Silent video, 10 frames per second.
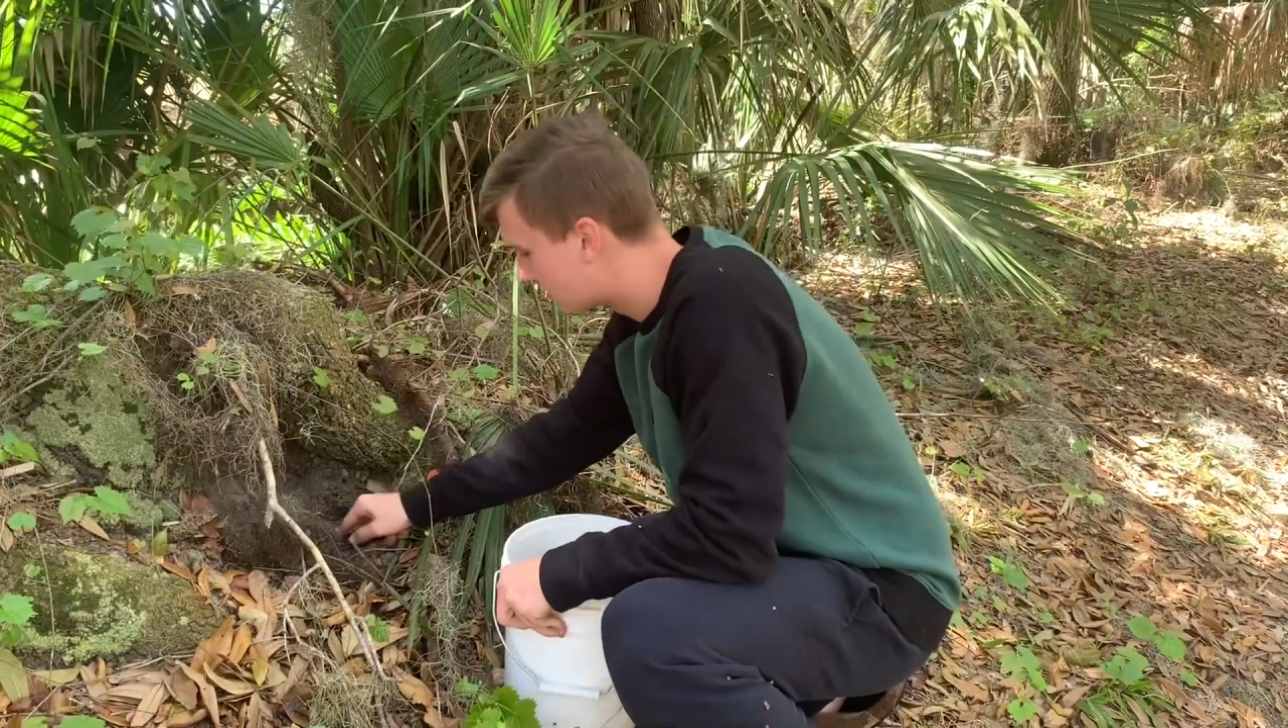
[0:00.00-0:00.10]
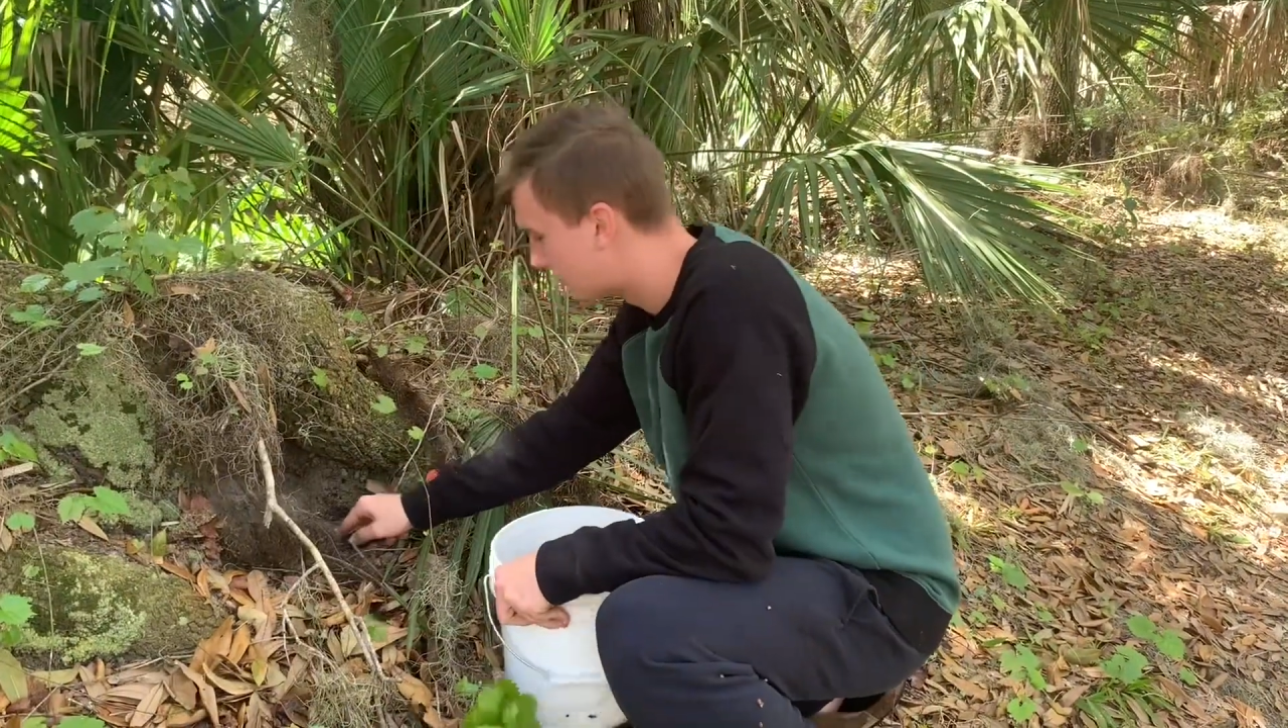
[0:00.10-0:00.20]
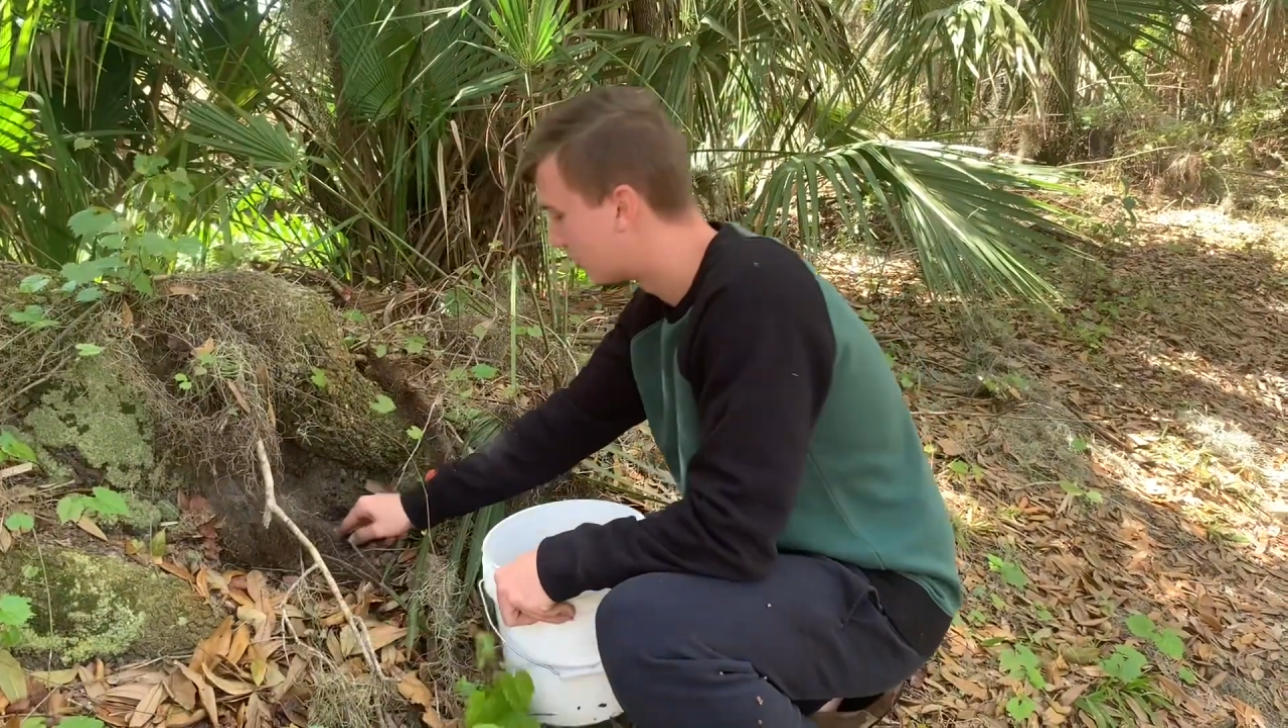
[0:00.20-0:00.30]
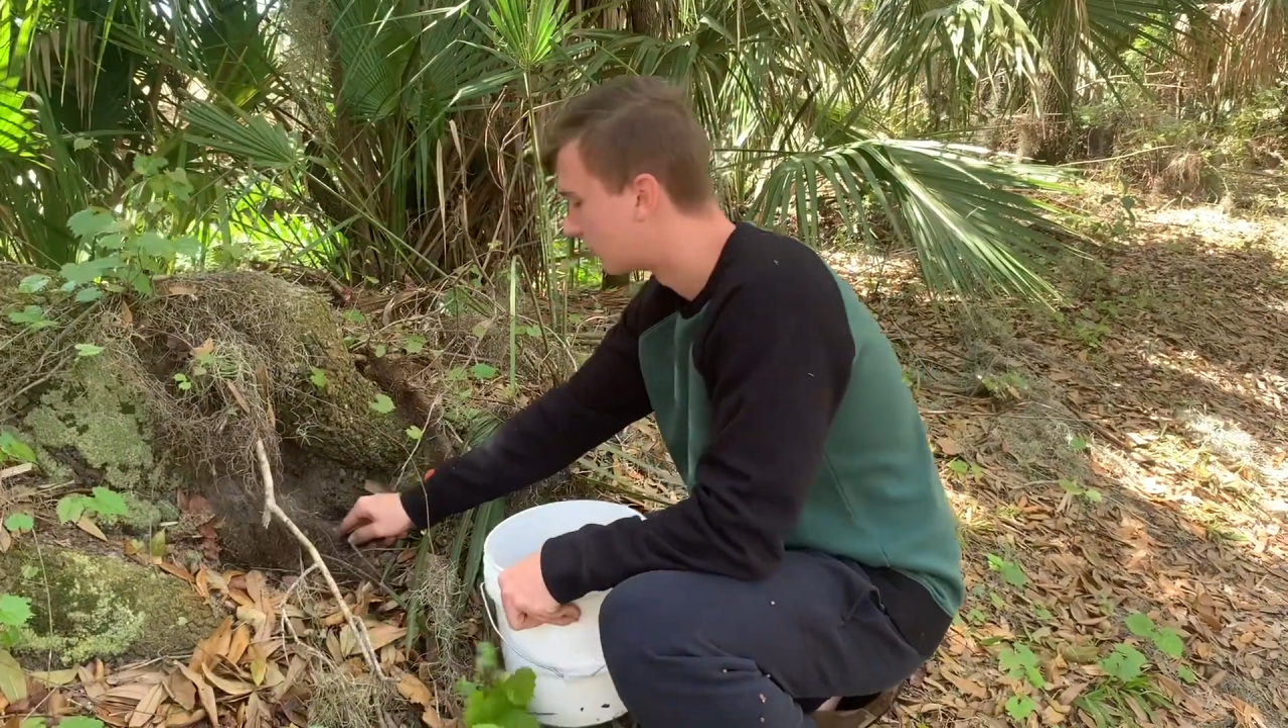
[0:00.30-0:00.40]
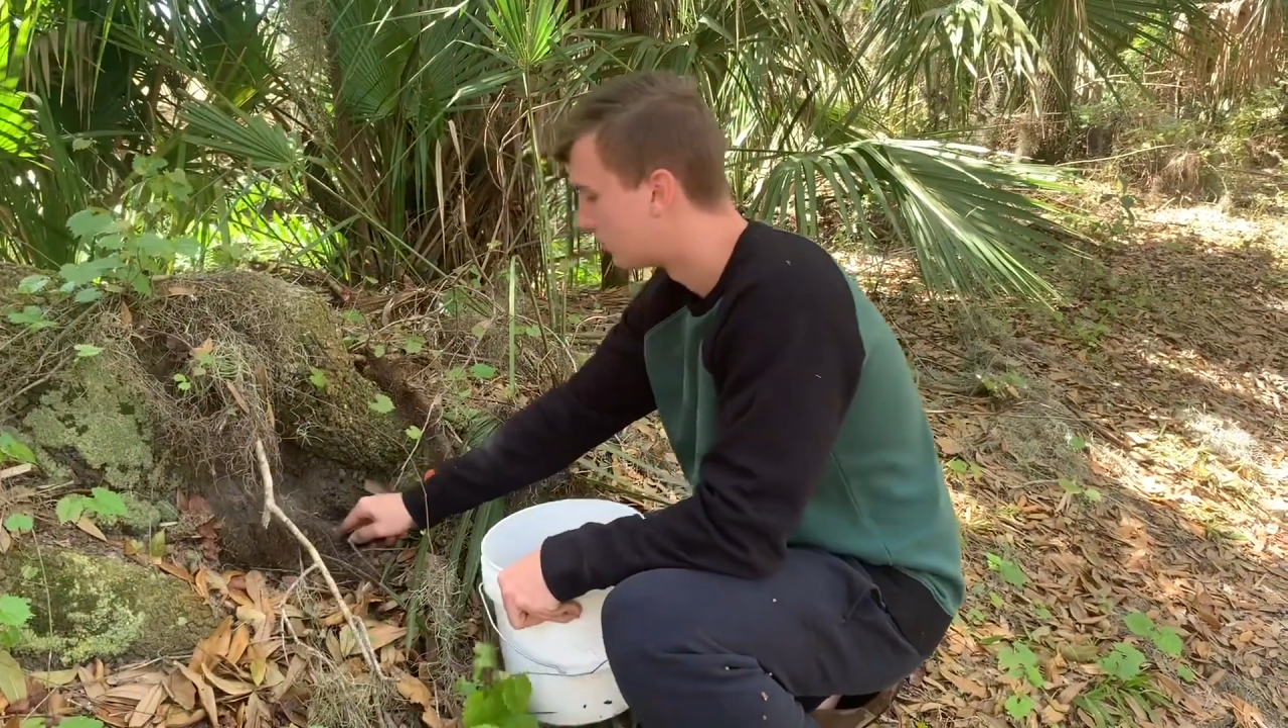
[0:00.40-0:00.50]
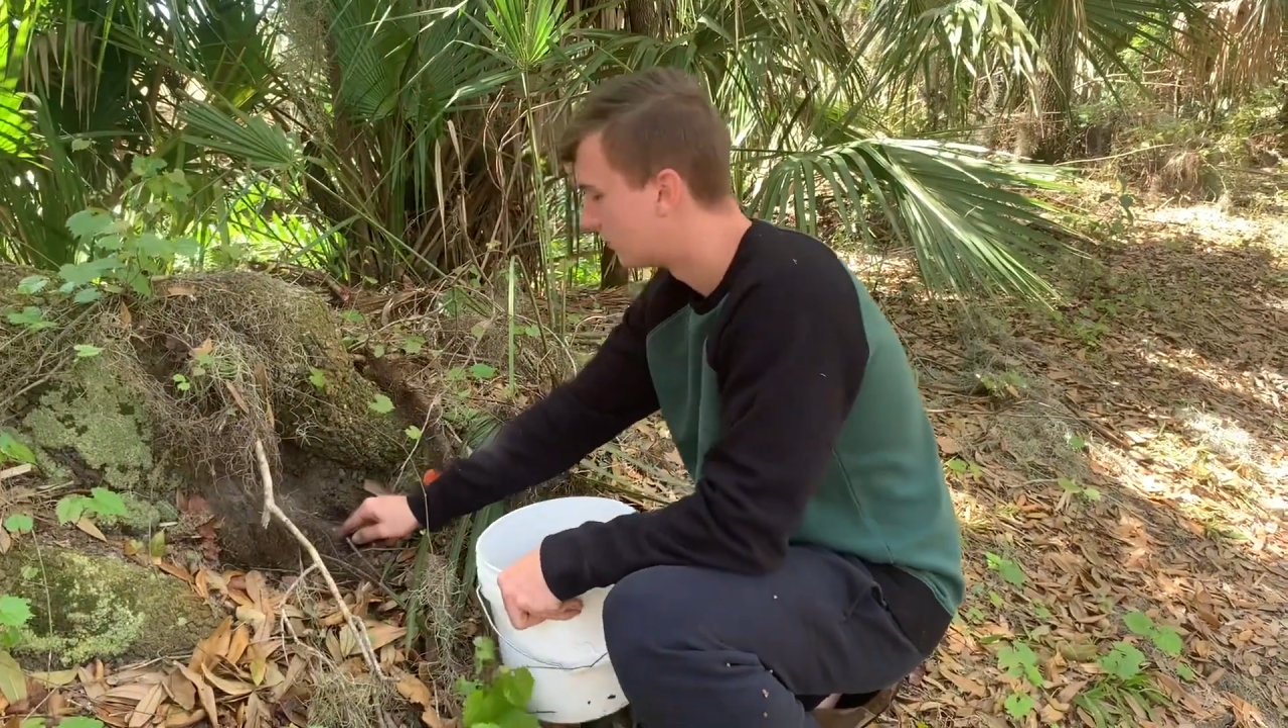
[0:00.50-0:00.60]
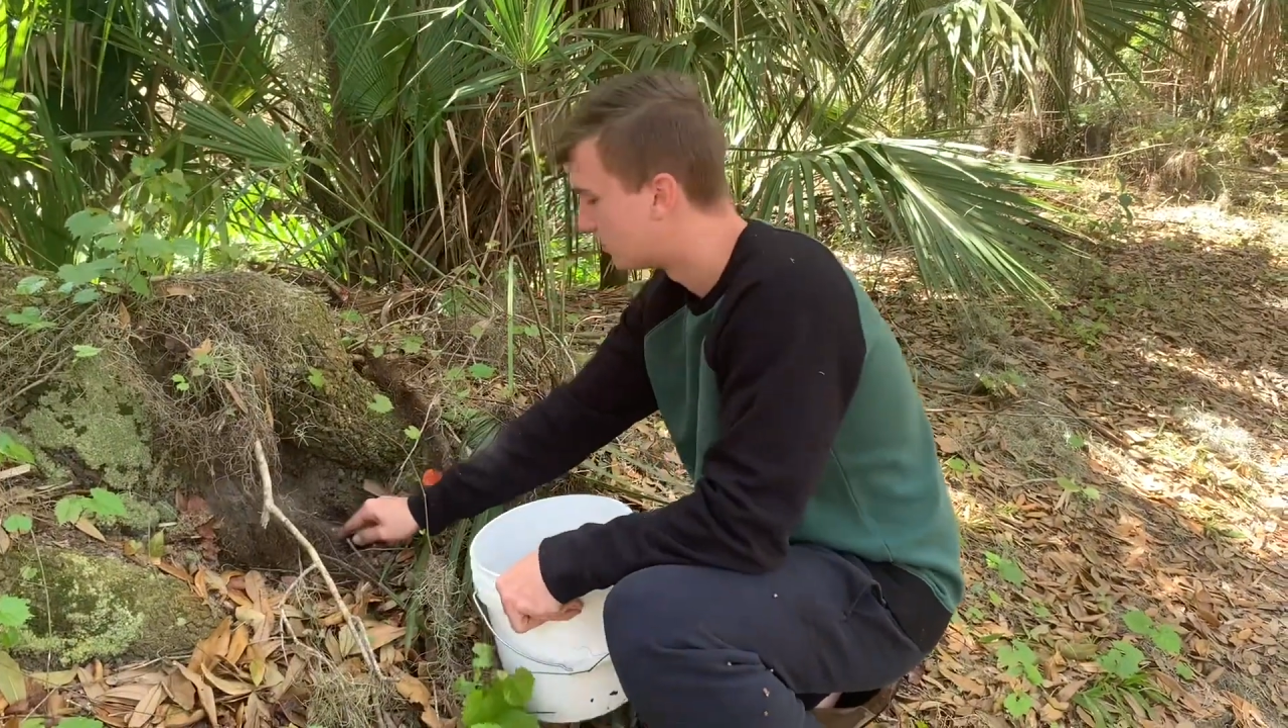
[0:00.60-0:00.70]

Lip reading: no